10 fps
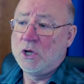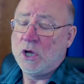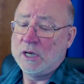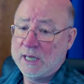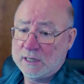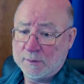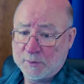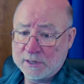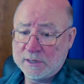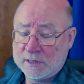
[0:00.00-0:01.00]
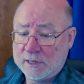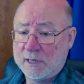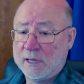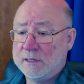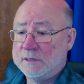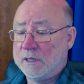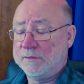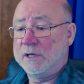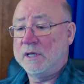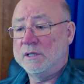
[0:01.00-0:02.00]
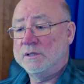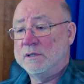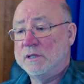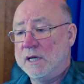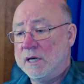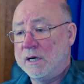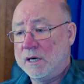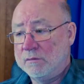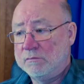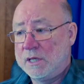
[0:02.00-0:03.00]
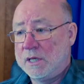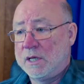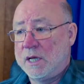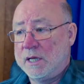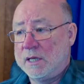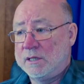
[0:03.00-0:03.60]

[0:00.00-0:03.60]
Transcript: Unless a person has a certification, they are uh,